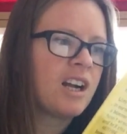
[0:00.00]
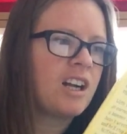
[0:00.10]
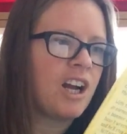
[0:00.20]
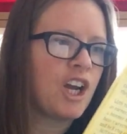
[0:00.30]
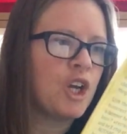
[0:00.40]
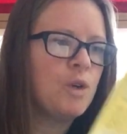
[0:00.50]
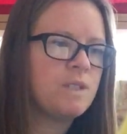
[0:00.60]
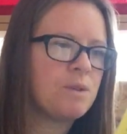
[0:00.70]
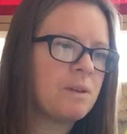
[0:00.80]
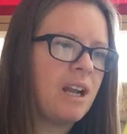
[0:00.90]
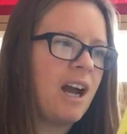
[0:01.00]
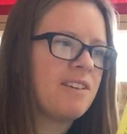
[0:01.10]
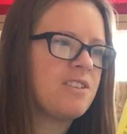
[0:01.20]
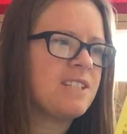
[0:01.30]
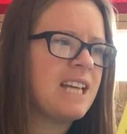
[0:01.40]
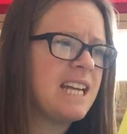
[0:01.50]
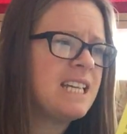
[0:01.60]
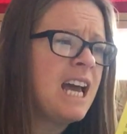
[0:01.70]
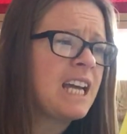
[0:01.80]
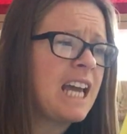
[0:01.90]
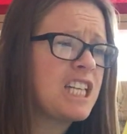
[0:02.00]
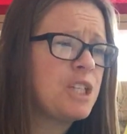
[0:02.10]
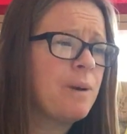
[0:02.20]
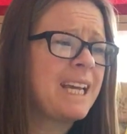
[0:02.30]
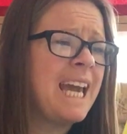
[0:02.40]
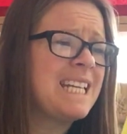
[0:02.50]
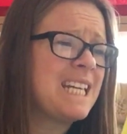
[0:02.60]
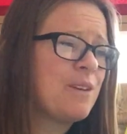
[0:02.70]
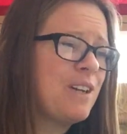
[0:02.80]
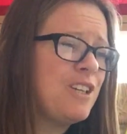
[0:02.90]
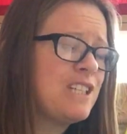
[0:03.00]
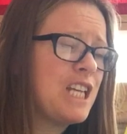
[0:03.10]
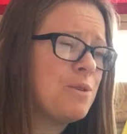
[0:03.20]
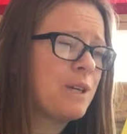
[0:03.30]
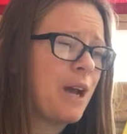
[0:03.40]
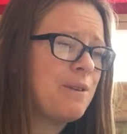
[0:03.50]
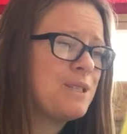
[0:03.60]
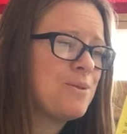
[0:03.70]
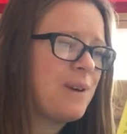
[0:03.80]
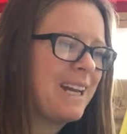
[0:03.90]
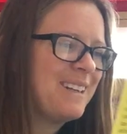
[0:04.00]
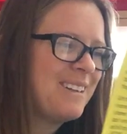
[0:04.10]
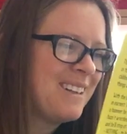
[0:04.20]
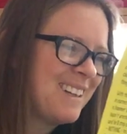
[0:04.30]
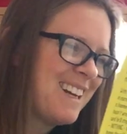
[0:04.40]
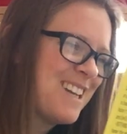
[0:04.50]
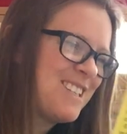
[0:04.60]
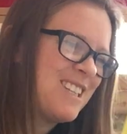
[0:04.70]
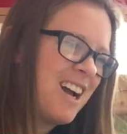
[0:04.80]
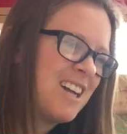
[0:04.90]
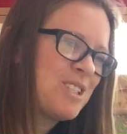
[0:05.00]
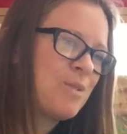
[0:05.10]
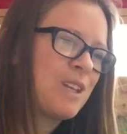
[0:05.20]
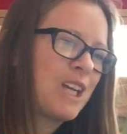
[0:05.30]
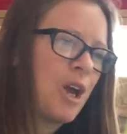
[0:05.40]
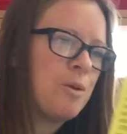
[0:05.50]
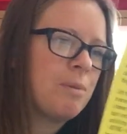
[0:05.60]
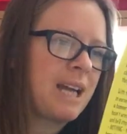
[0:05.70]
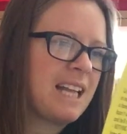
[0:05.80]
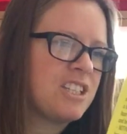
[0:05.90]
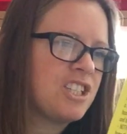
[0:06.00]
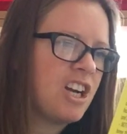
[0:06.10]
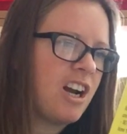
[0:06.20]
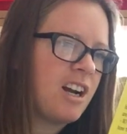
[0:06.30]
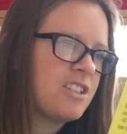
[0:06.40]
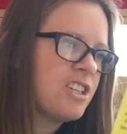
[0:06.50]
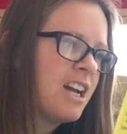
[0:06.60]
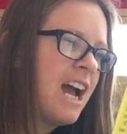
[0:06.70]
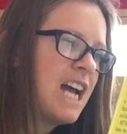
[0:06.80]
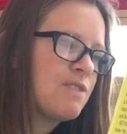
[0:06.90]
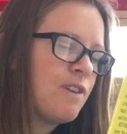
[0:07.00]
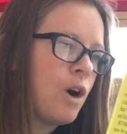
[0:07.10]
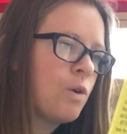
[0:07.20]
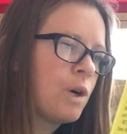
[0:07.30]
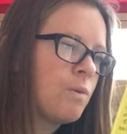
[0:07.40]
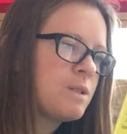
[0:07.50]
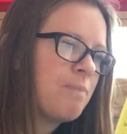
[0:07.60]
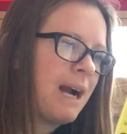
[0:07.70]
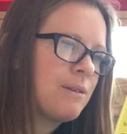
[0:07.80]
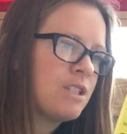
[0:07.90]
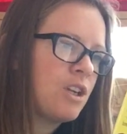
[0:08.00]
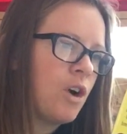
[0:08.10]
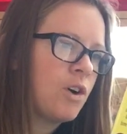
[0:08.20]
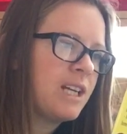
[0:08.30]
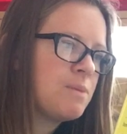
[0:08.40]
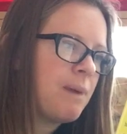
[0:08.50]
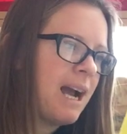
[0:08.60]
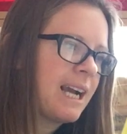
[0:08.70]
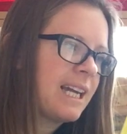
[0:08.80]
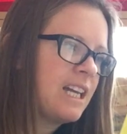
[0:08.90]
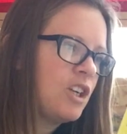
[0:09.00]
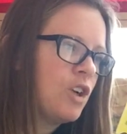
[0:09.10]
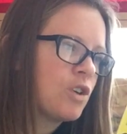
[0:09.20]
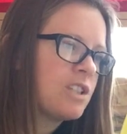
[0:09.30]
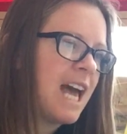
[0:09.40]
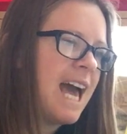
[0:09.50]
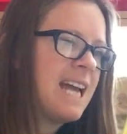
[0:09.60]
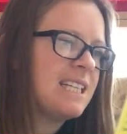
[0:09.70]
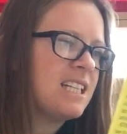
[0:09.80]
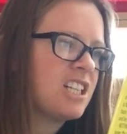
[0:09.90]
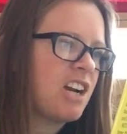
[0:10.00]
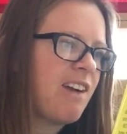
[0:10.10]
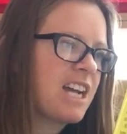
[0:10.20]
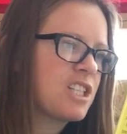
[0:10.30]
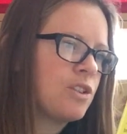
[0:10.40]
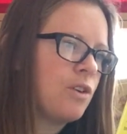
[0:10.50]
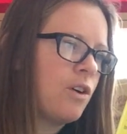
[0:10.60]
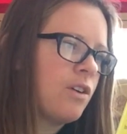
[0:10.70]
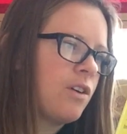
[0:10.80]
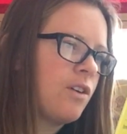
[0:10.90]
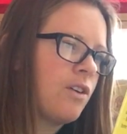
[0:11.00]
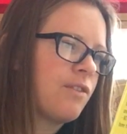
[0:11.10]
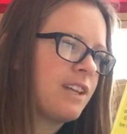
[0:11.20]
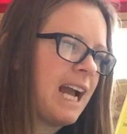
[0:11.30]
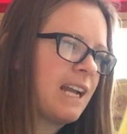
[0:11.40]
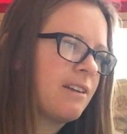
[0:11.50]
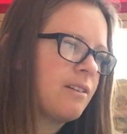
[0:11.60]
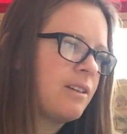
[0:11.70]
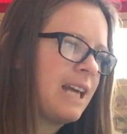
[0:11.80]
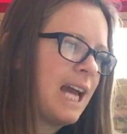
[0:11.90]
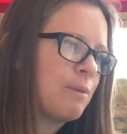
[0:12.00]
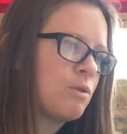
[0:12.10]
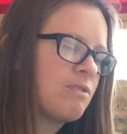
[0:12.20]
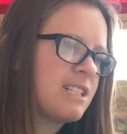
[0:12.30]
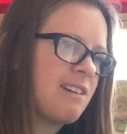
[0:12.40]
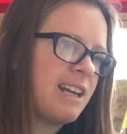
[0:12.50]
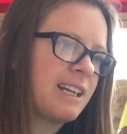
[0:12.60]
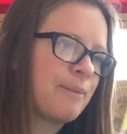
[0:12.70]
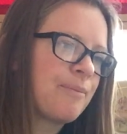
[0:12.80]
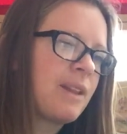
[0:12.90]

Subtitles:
Gunner hooted with laughter and said, "Guess you were kidding when you said you were going to win." Startled, the goat began to charge. As Vulgar was bounced along on its back, it looked ahead in the direction of the animal was running.